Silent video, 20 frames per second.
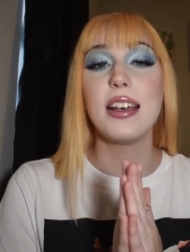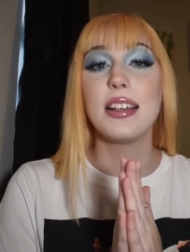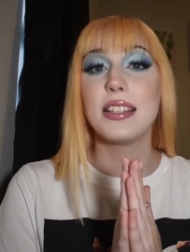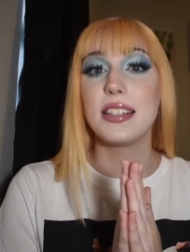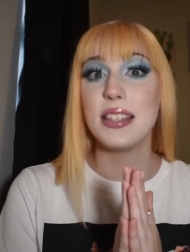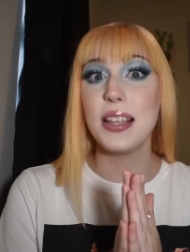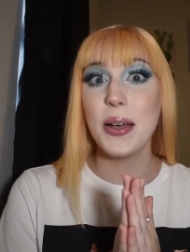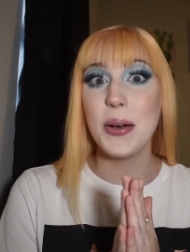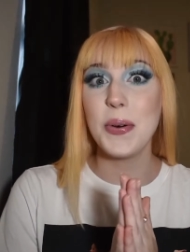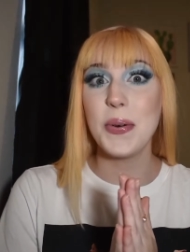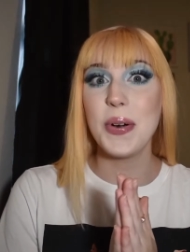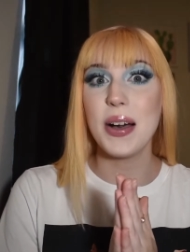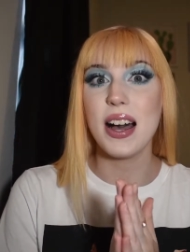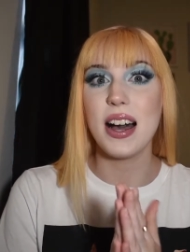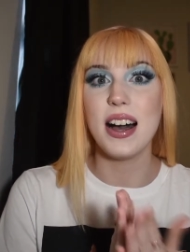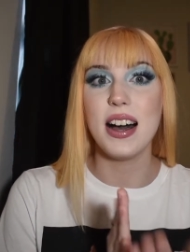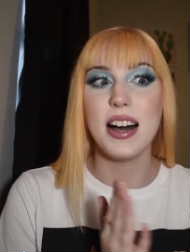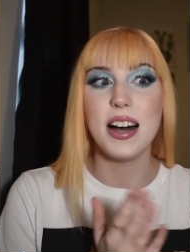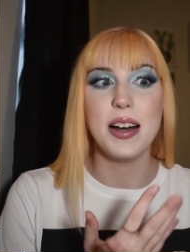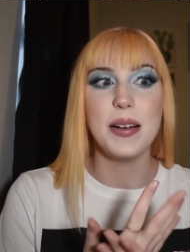So,
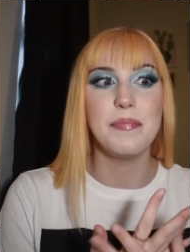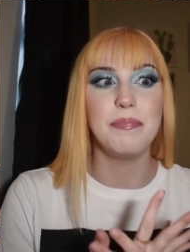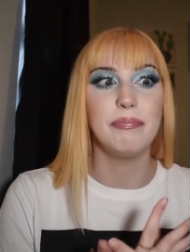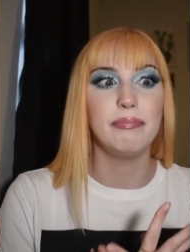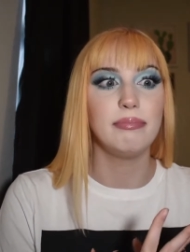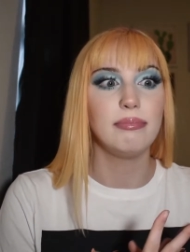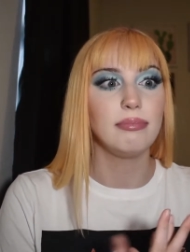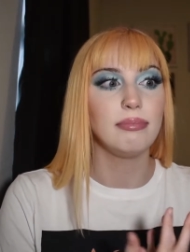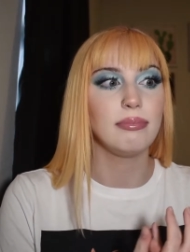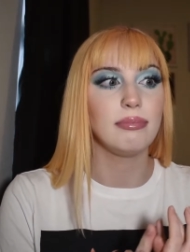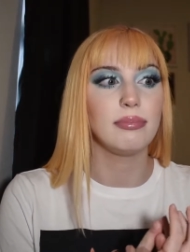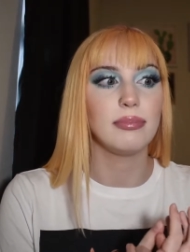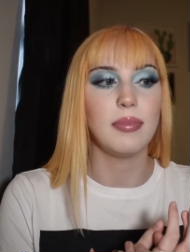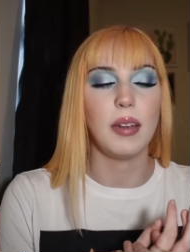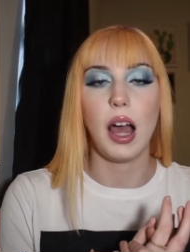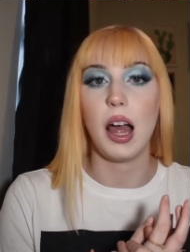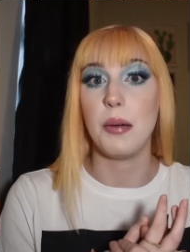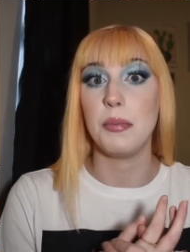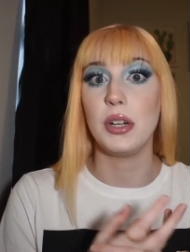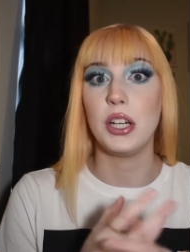
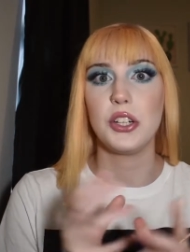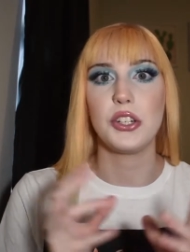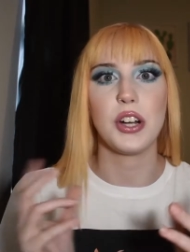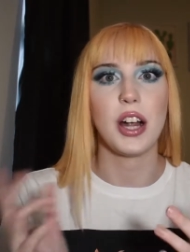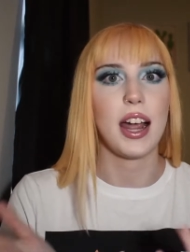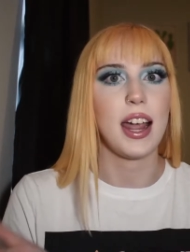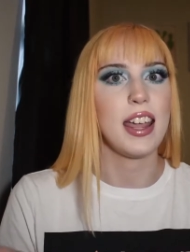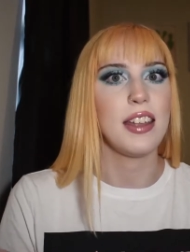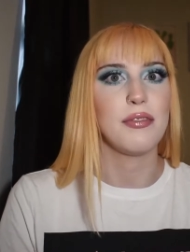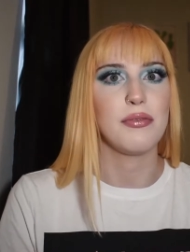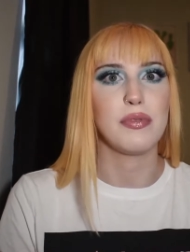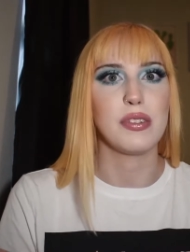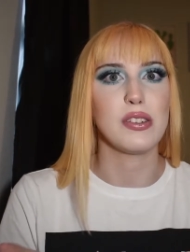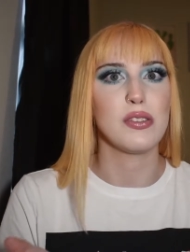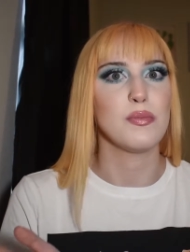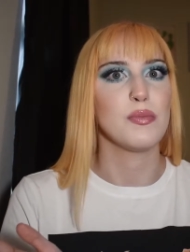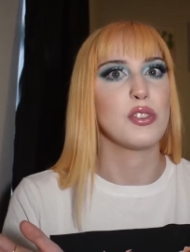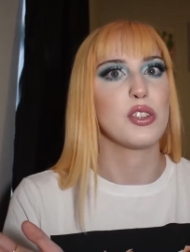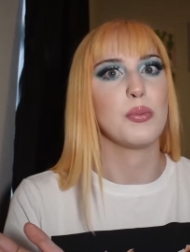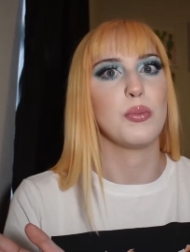I'm gonna try and
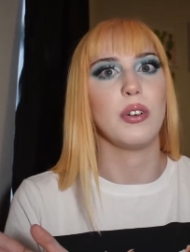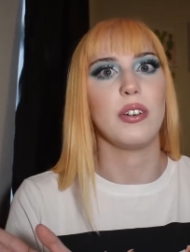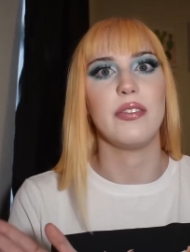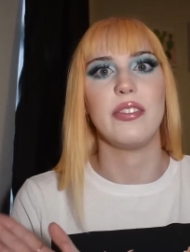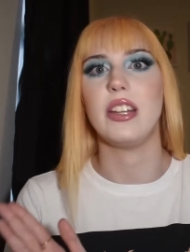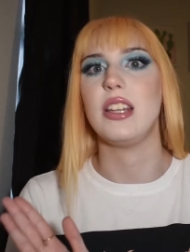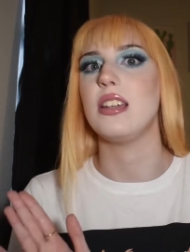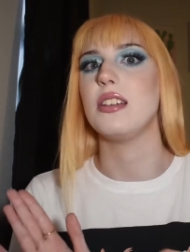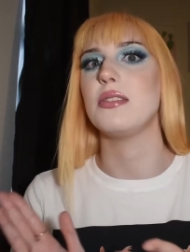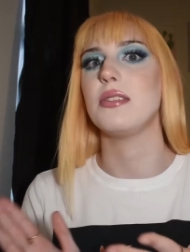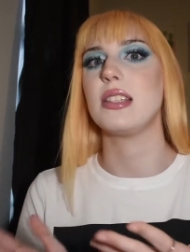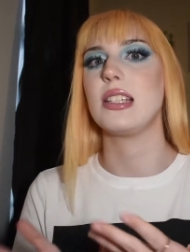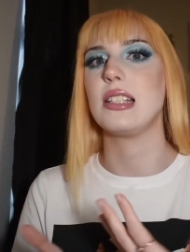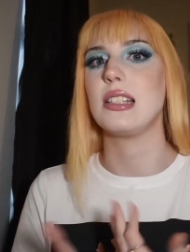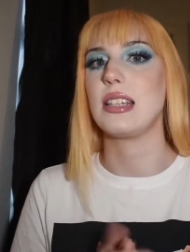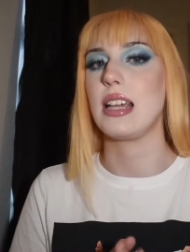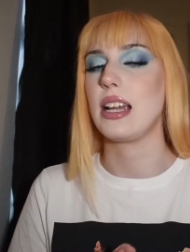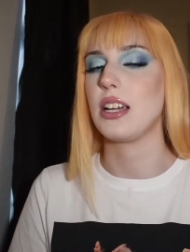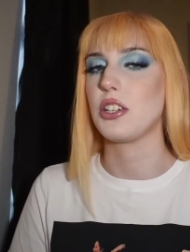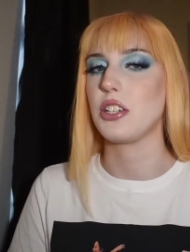film some more videos
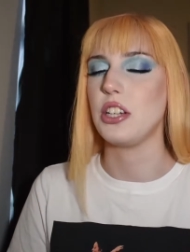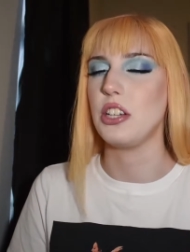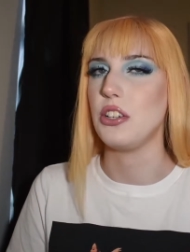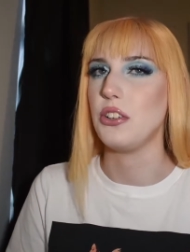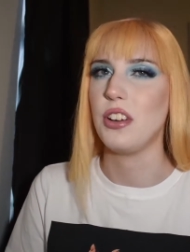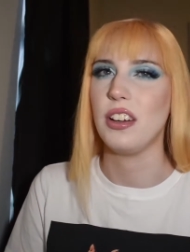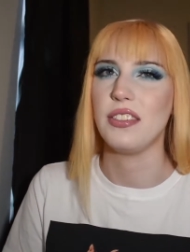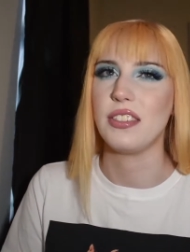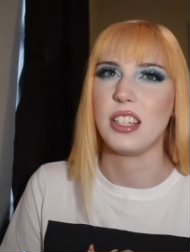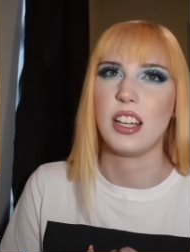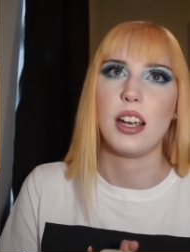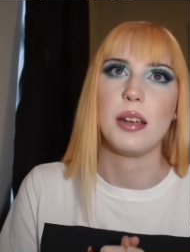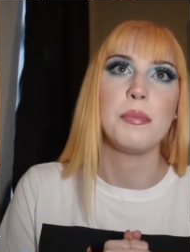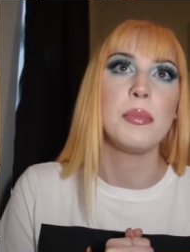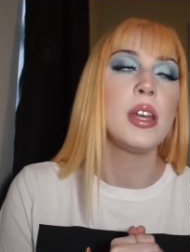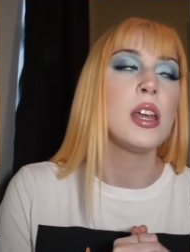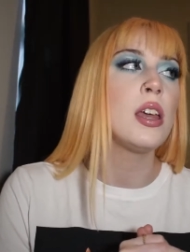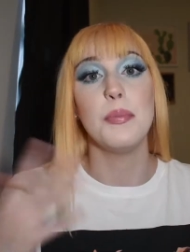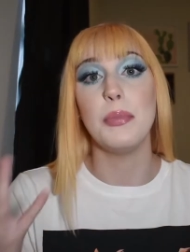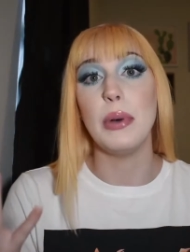since I actually do have time,
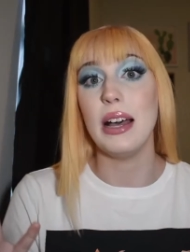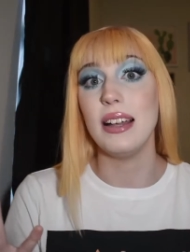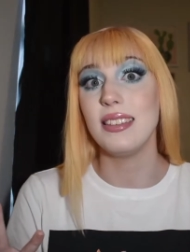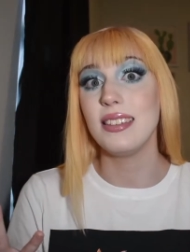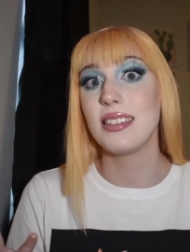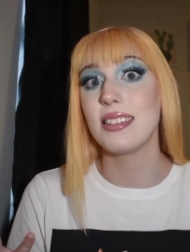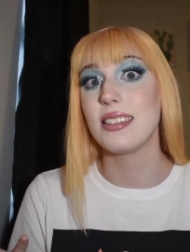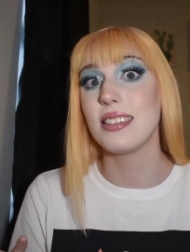but